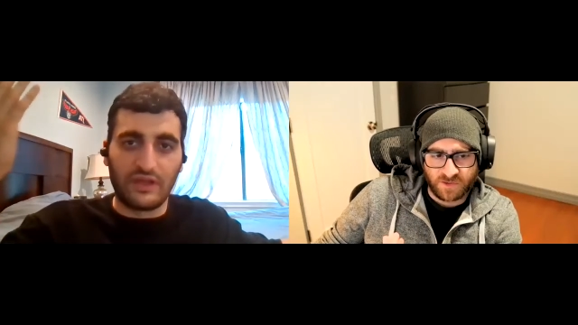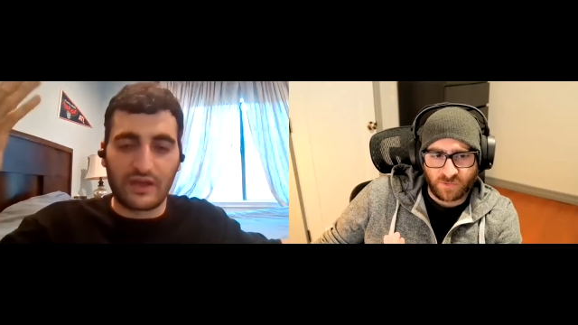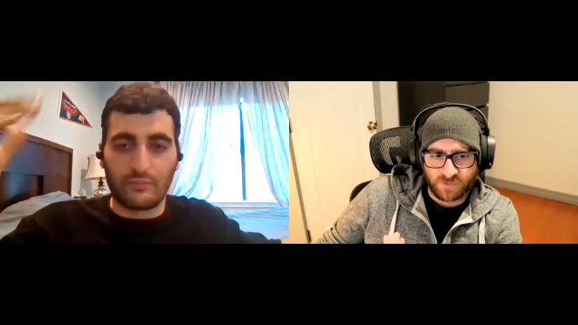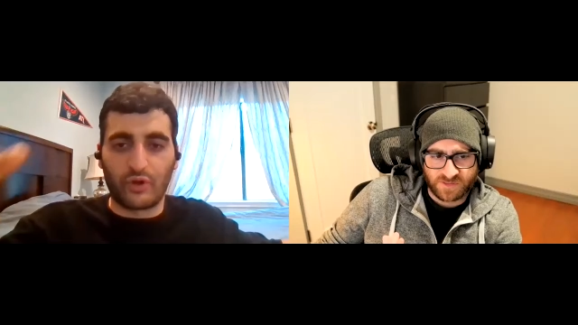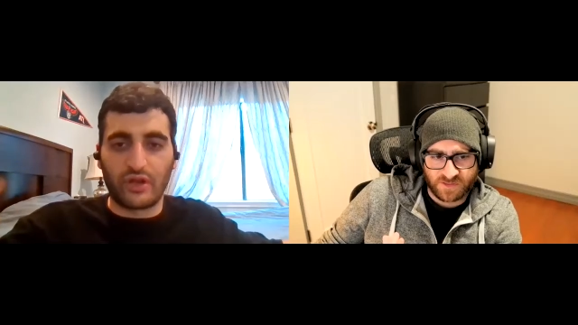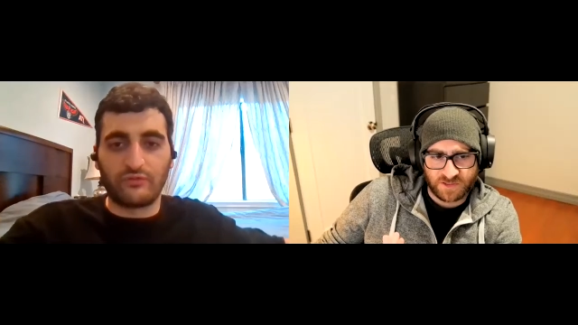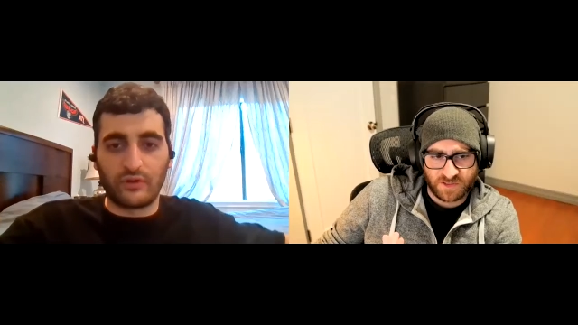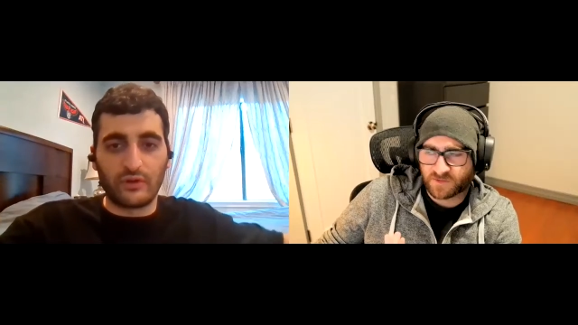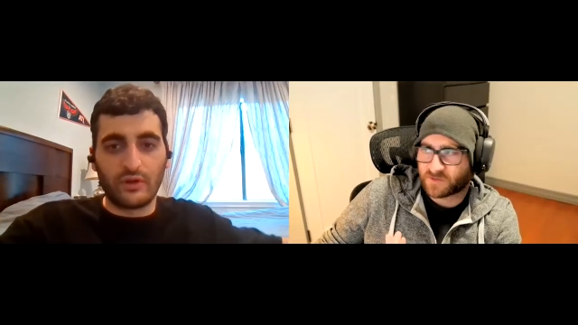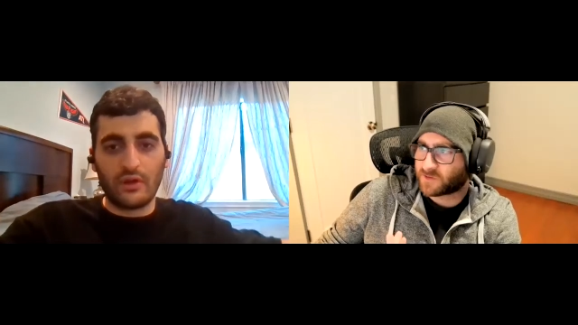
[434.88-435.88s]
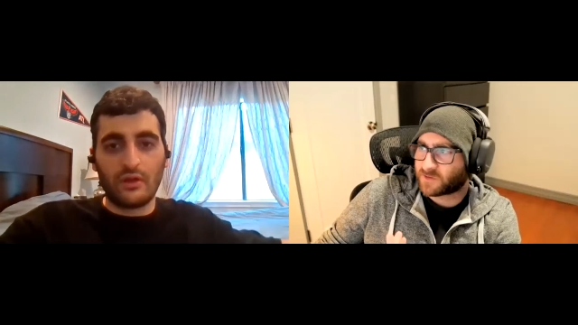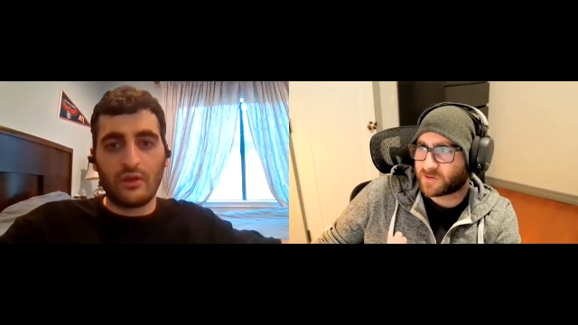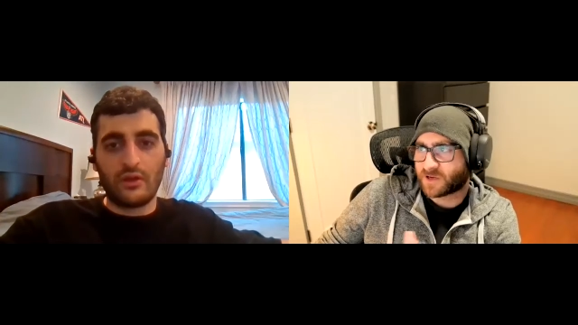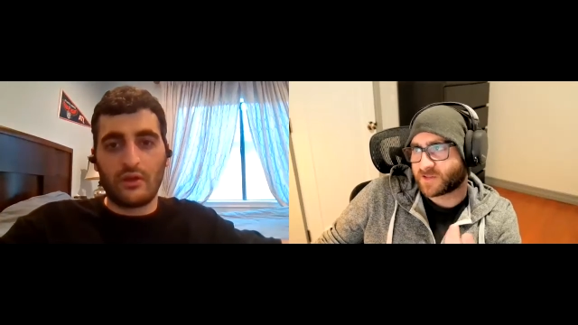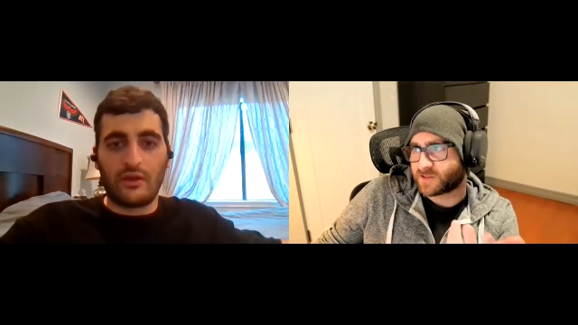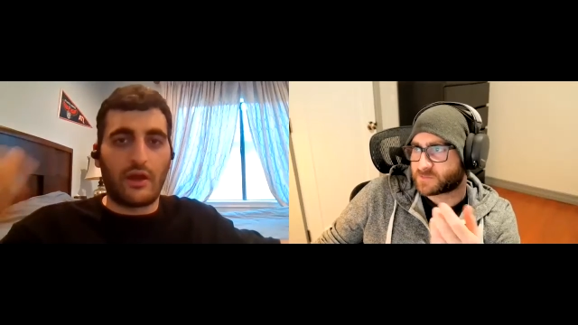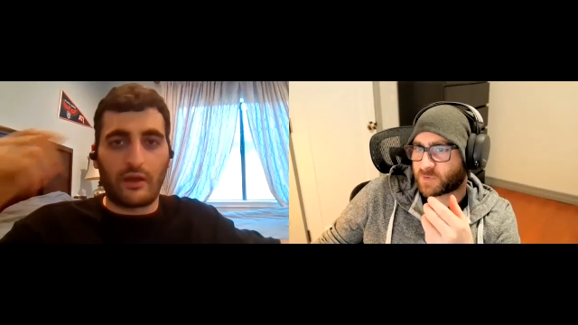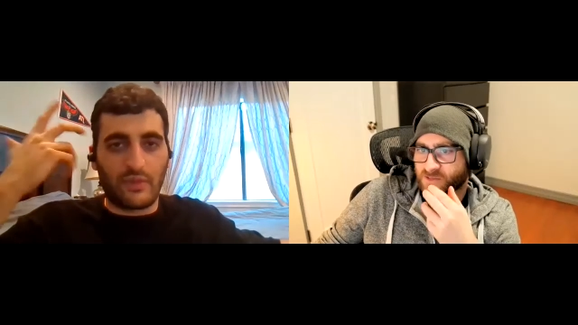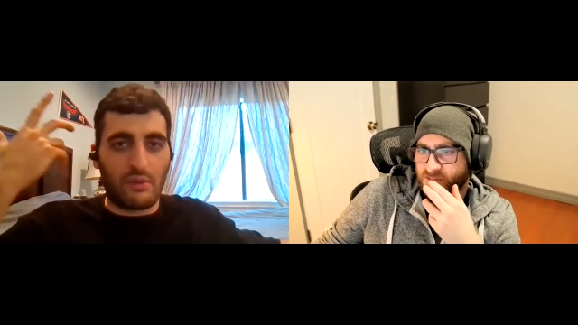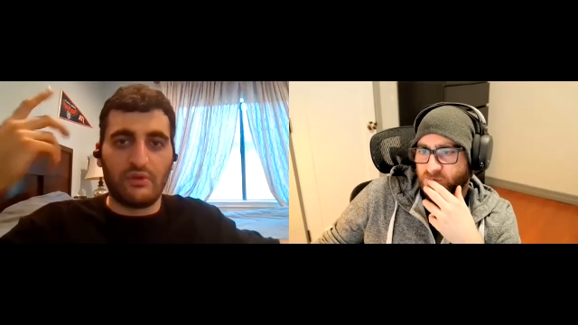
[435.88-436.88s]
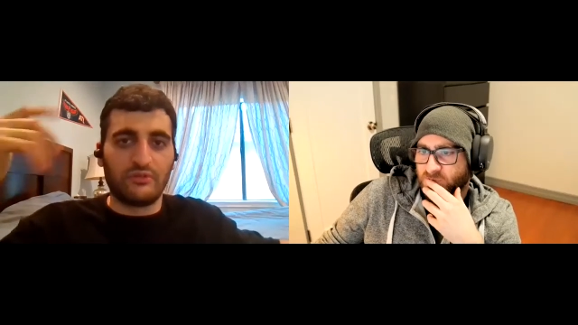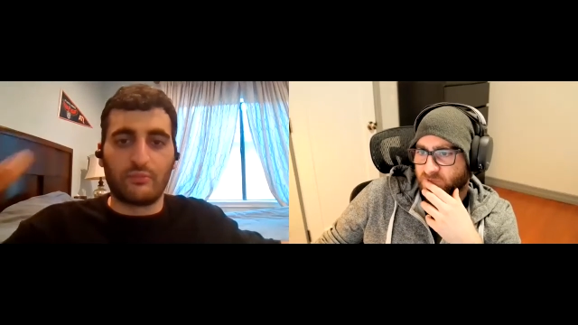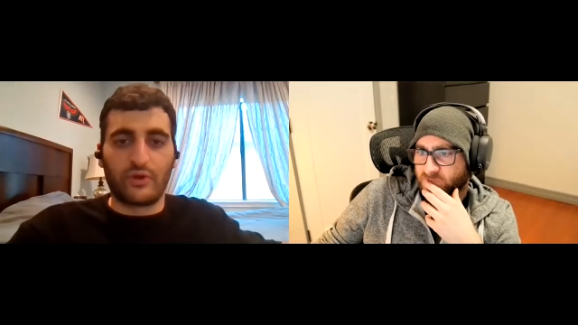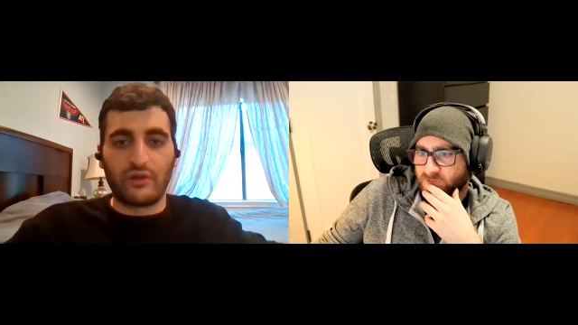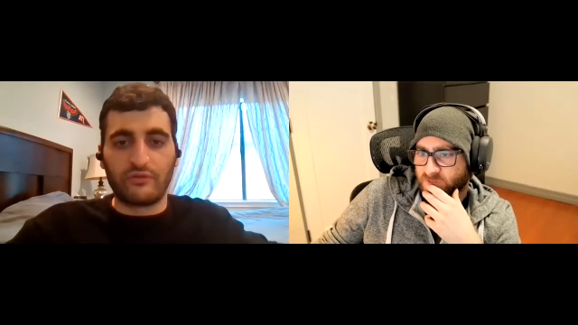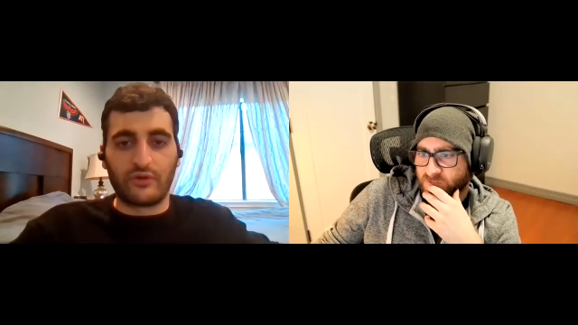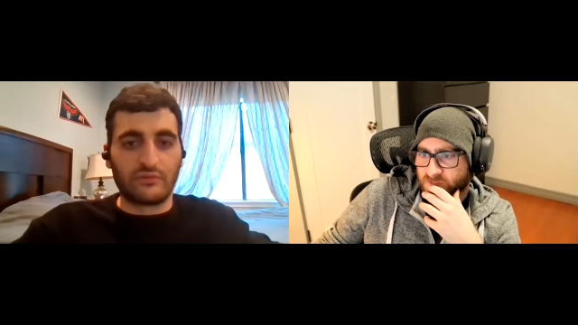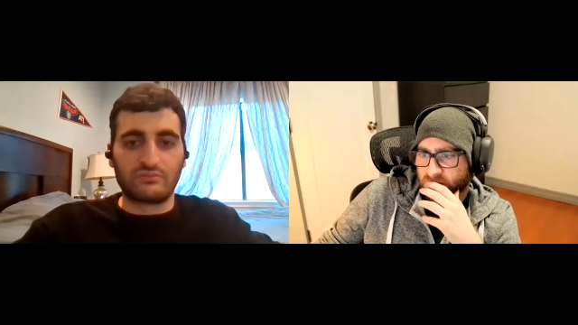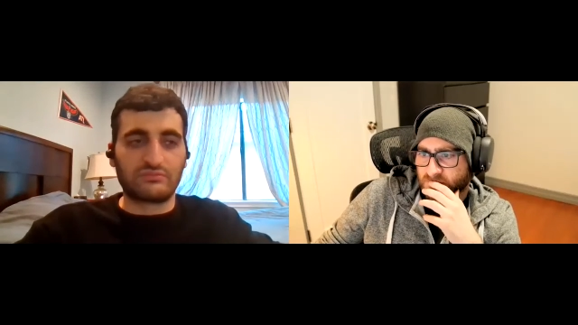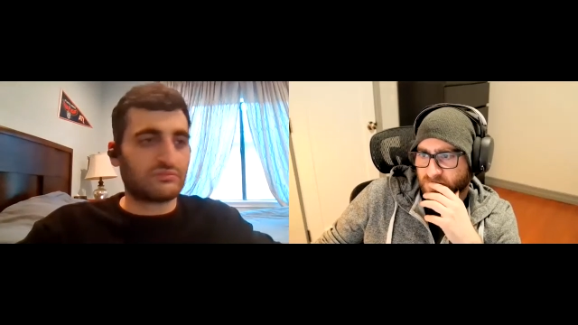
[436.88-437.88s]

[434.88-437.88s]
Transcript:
Speaker 1: he no had a brain decision? Fart. Yeah, that's possible. Maybe it was a brain fart.